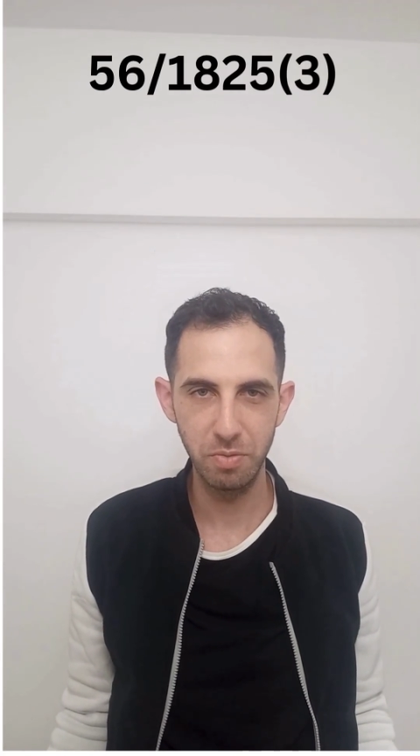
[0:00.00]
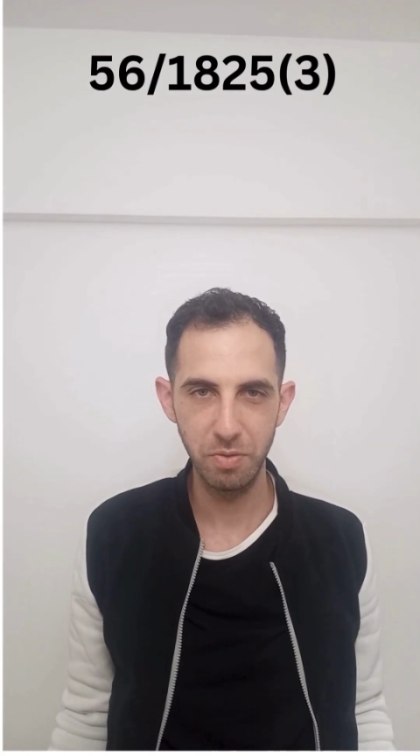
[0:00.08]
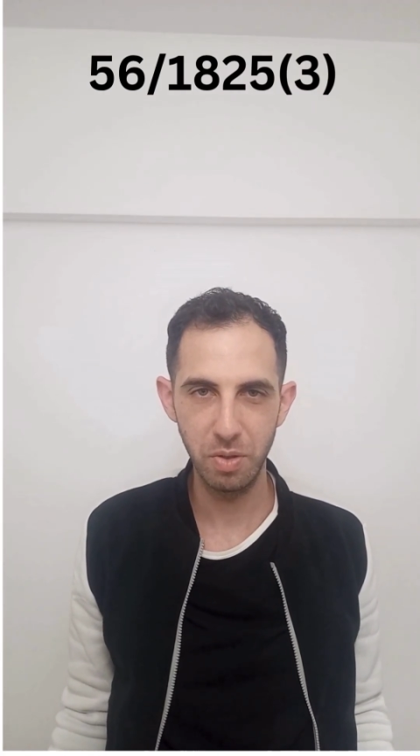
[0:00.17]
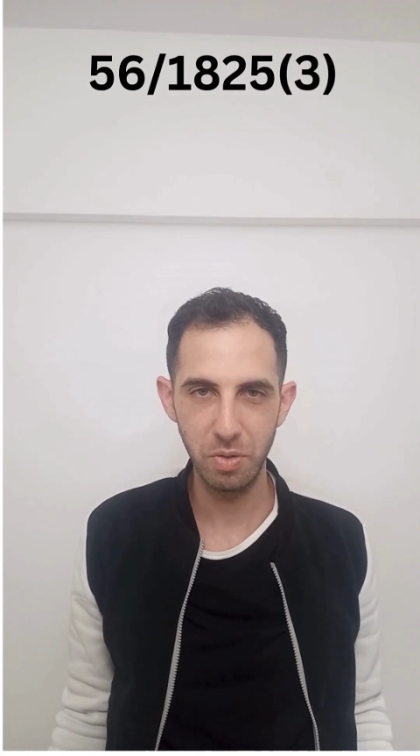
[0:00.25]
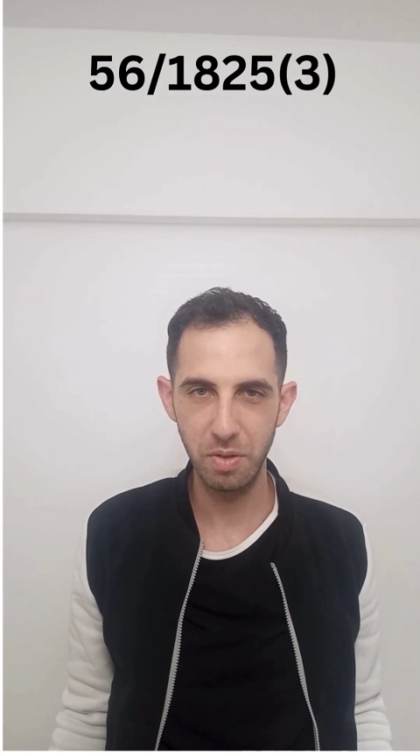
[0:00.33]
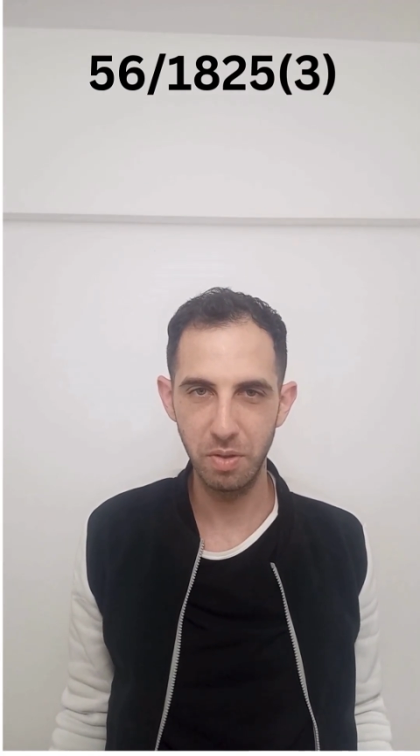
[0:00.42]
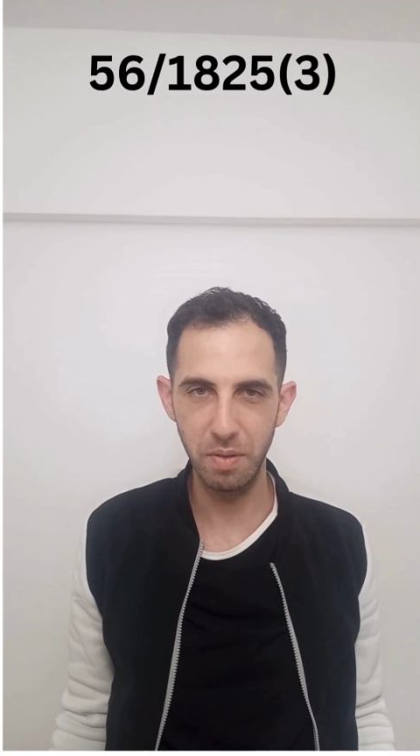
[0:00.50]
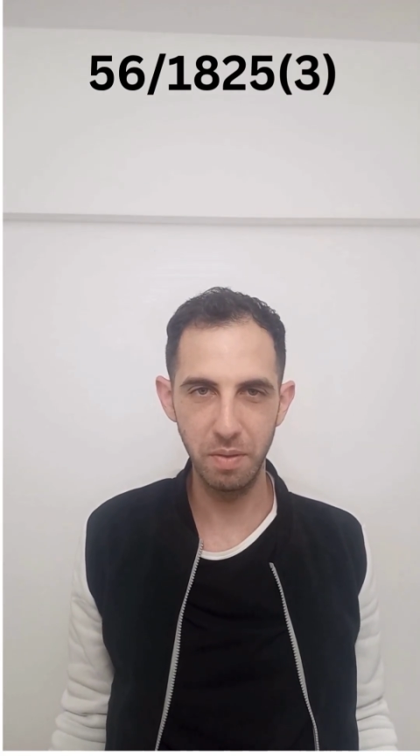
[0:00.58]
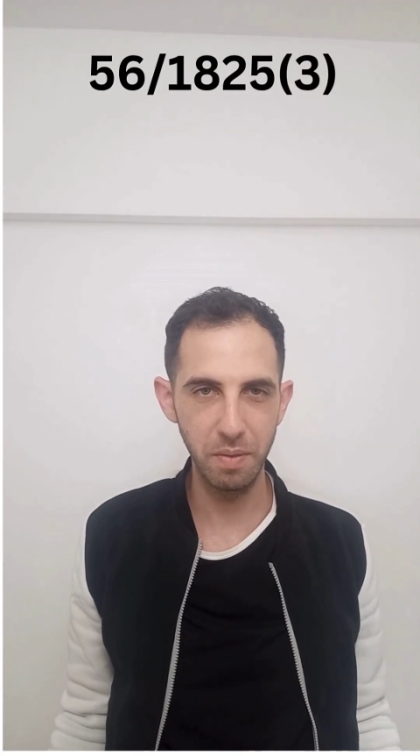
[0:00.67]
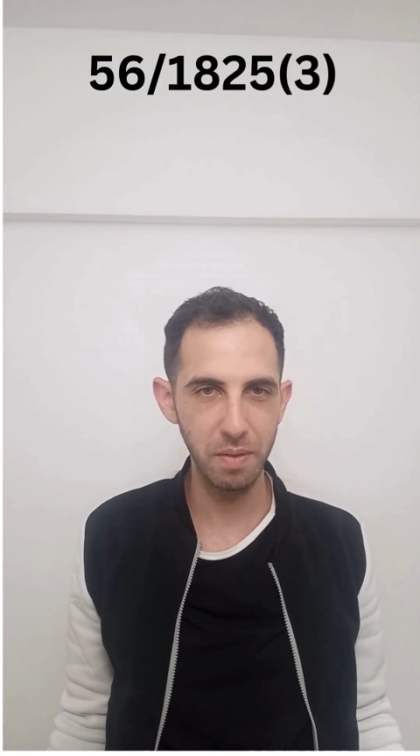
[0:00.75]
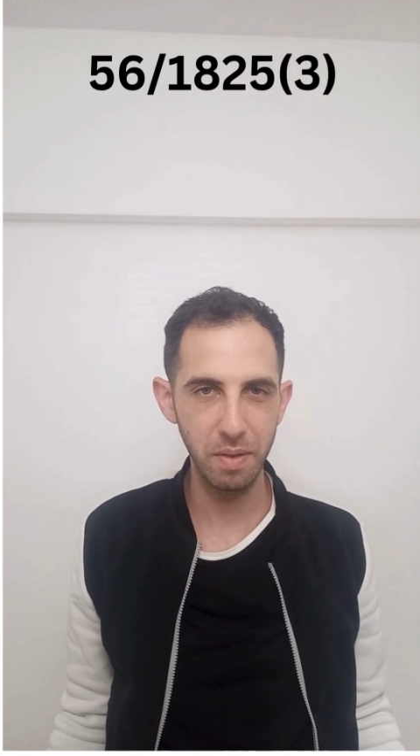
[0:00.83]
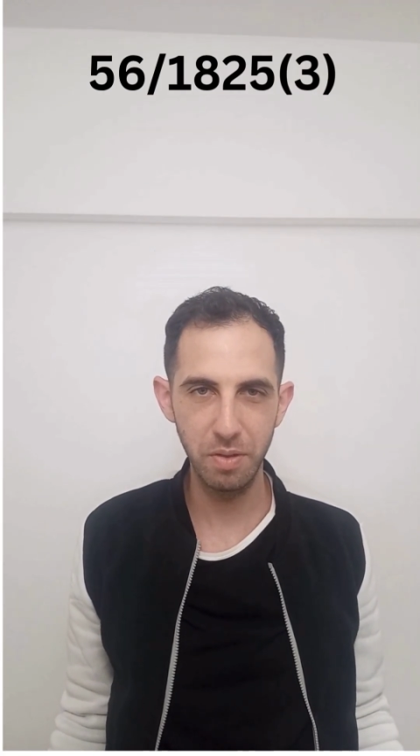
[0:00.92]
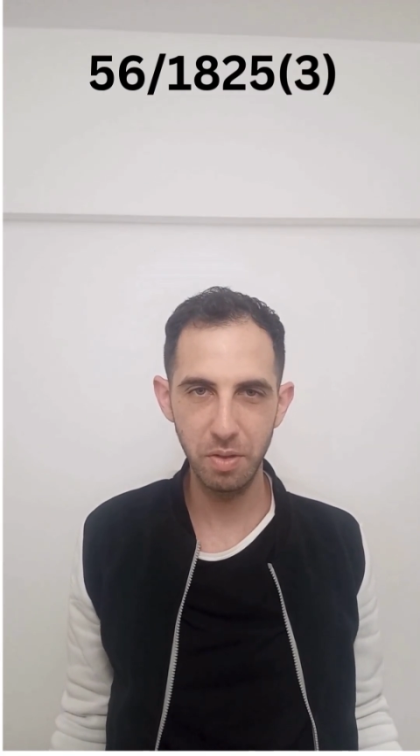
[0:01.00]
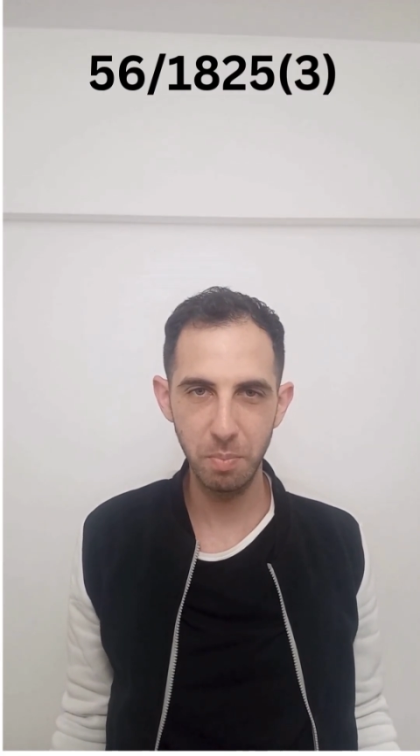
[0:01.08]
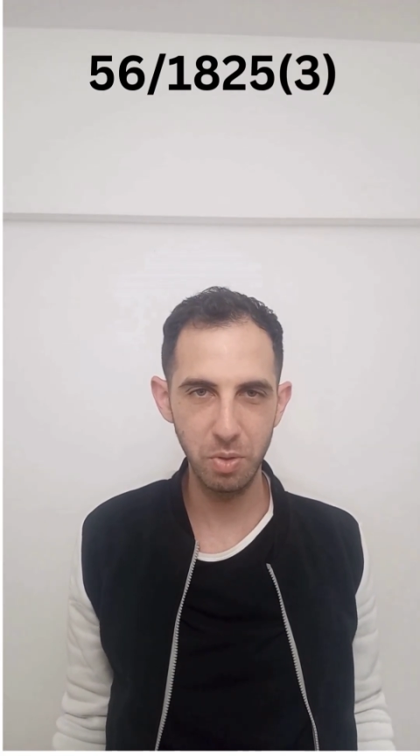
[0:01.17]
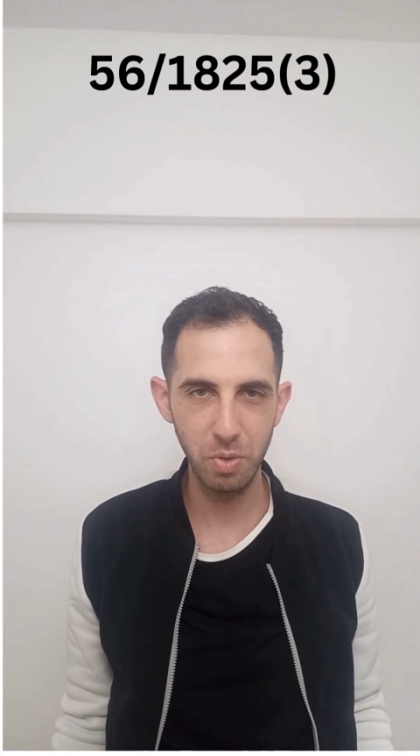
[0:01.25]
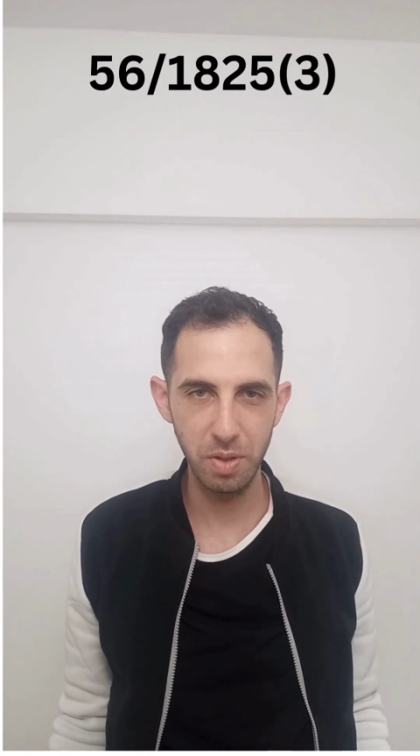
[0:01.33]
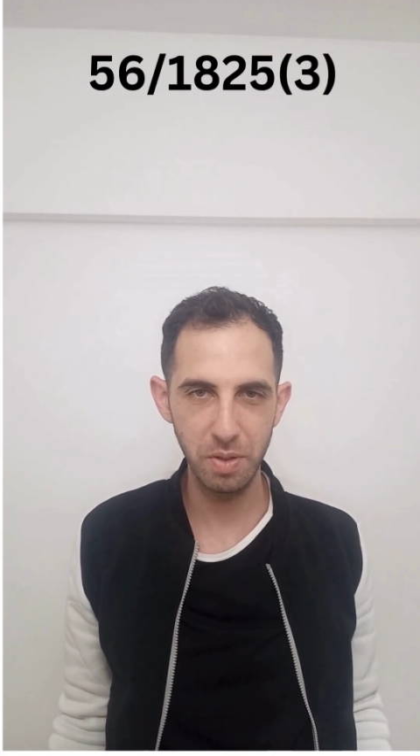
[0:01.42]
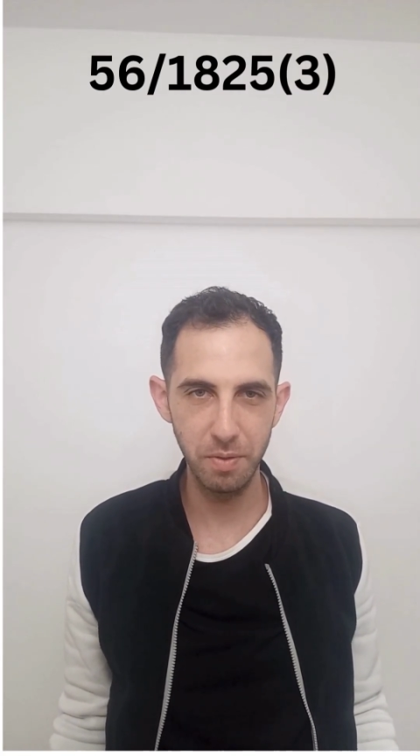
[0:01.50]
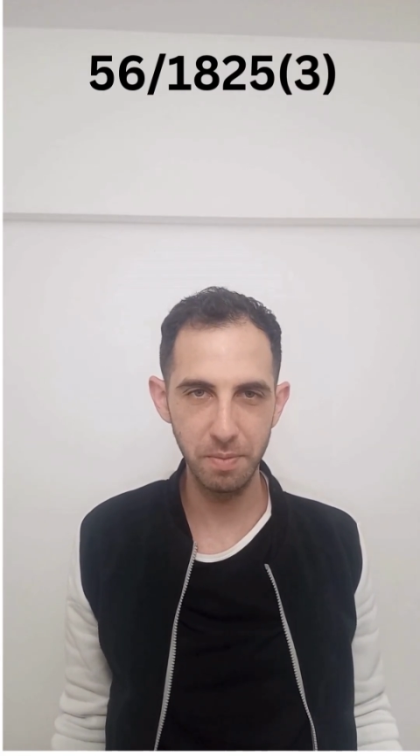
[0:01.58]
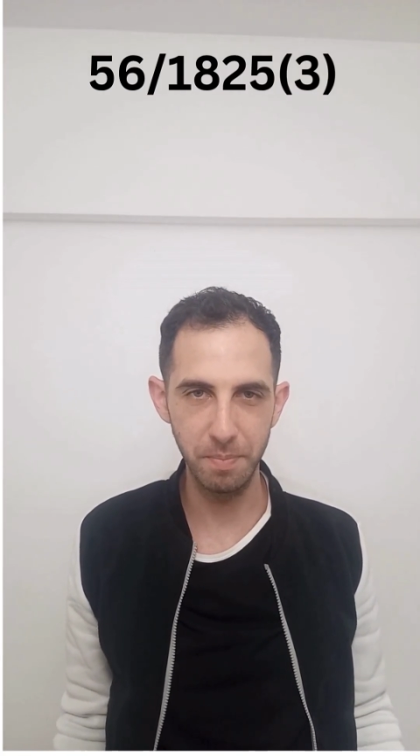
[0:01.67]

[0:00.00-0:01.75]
felt, it's computed.